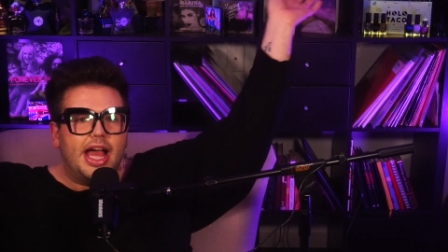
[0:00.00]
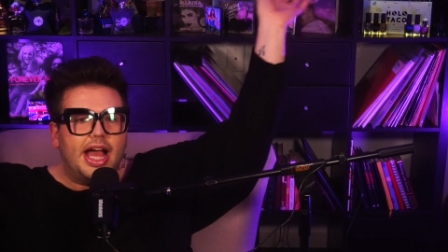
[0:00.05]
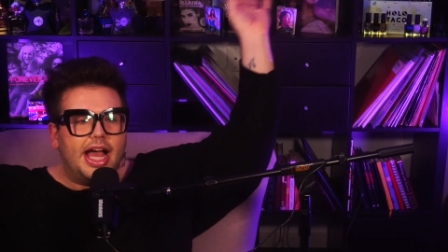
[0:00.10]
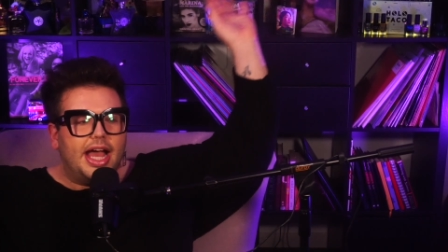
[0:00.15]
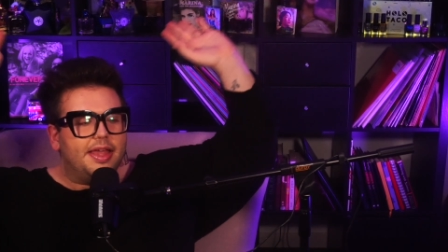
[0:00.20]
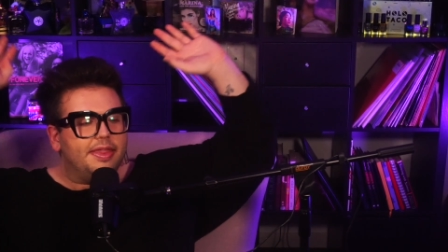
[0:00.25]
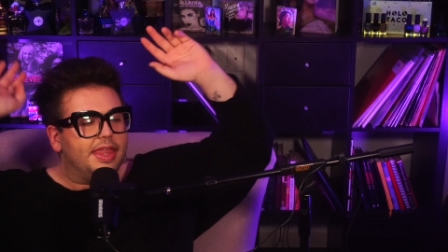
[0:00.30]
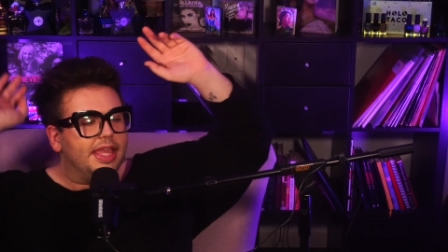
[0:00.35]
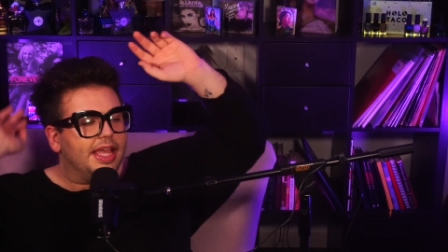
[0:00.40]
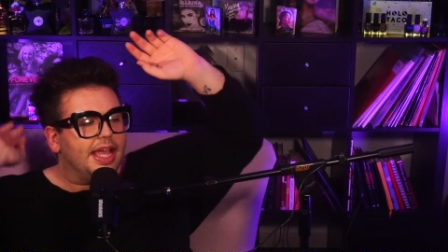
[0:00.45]

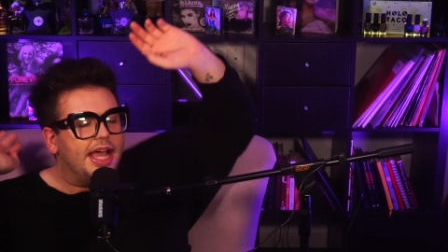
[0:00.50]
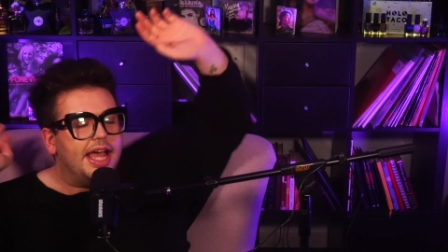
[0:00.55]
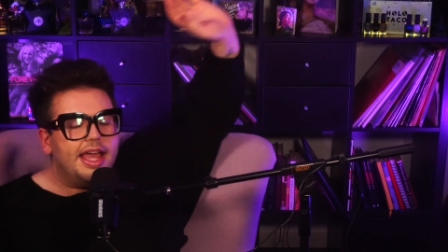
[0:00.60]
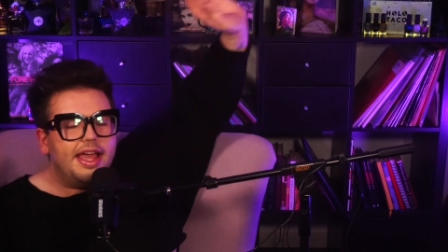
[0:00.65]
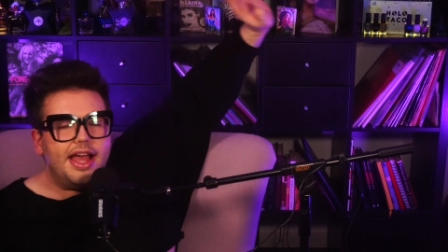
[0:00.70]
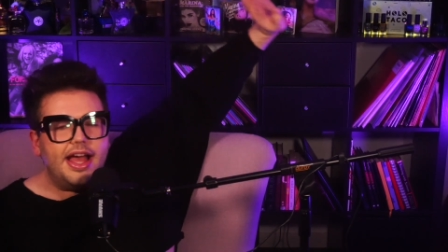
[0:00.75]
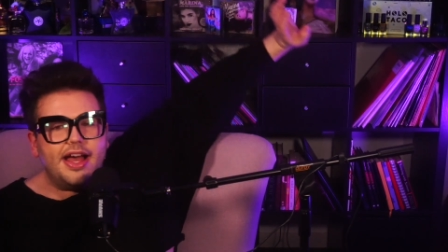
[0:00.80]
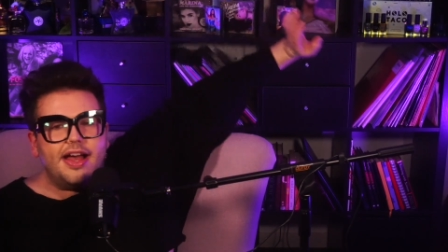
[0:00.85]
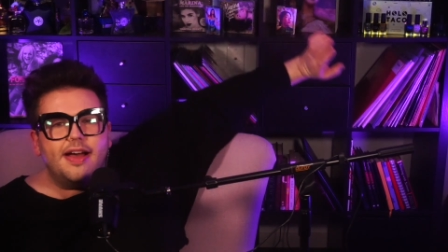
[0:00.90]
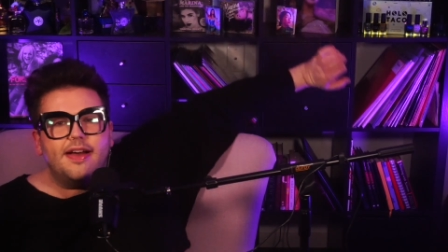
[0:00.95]
I think I
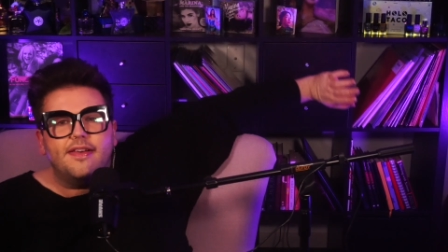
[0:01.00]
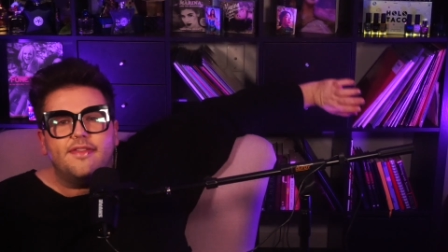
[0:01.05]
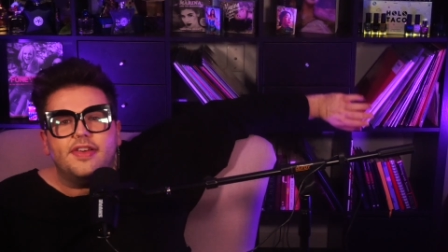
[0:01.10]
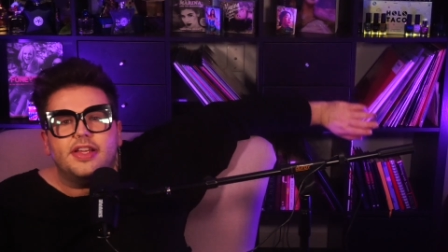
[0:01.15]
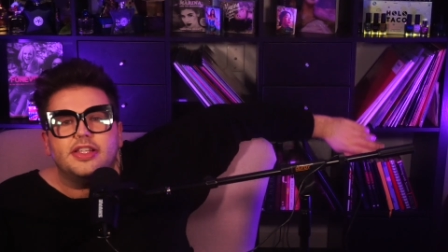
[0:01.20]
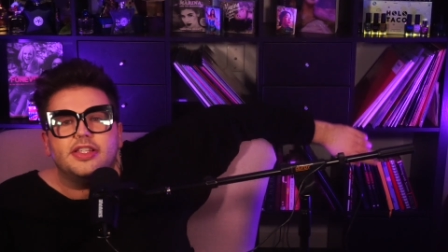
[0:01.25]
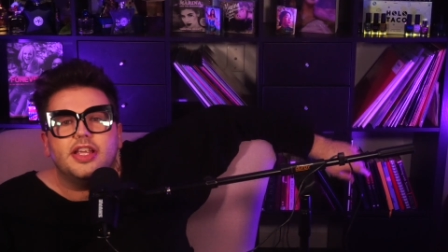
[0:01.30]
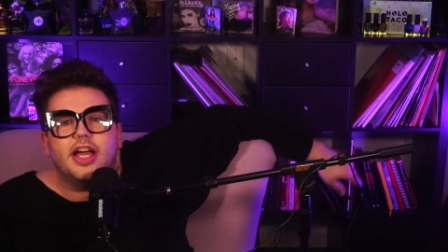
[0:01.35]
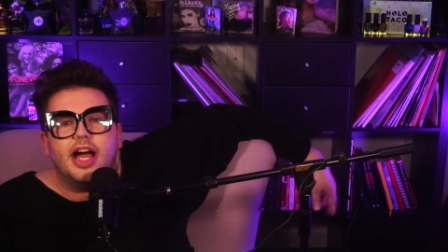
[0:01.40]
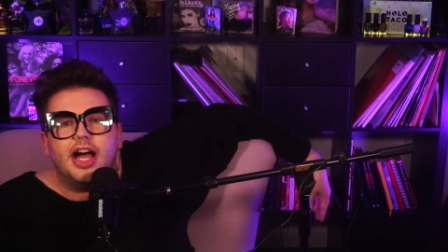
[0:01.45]
have
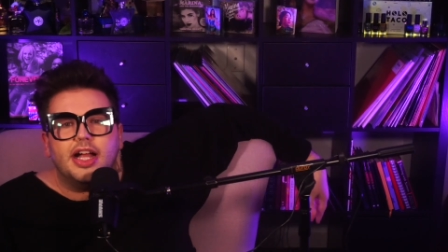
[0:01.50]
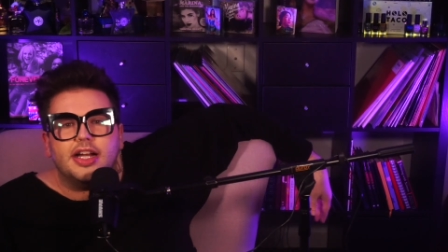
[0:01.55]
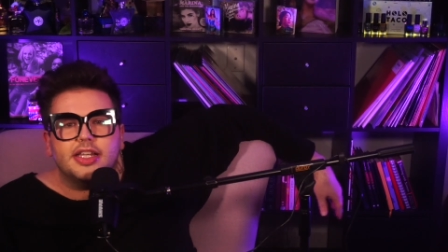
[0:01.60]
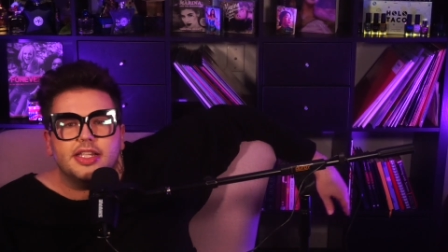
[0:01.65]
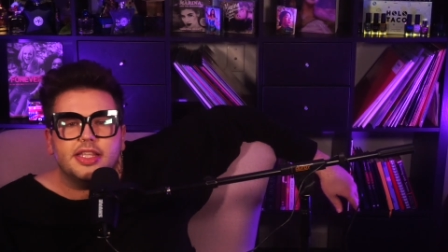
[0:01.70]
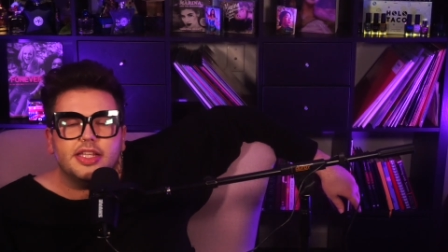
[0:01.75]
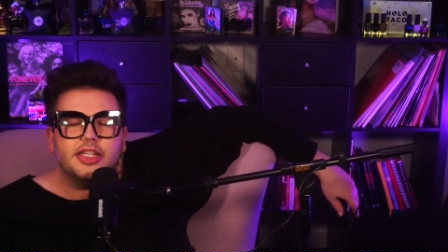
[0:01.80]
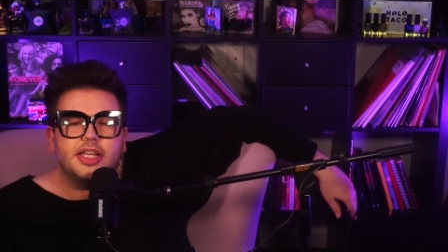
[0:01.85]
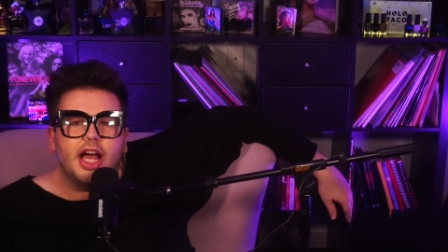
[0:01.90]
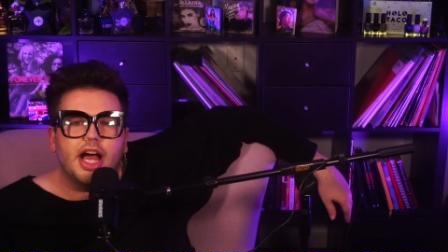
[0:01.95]
talked
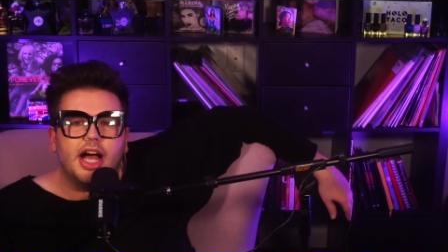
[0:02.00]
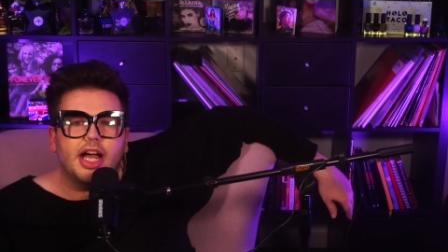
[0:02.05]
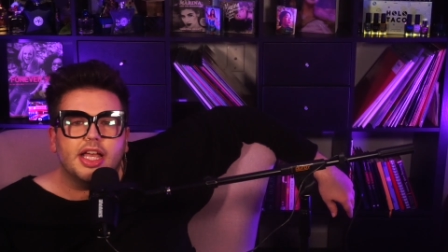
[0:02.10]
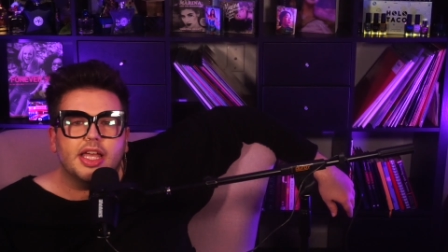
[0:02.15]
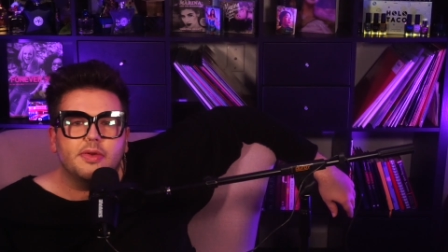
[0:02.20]
the talk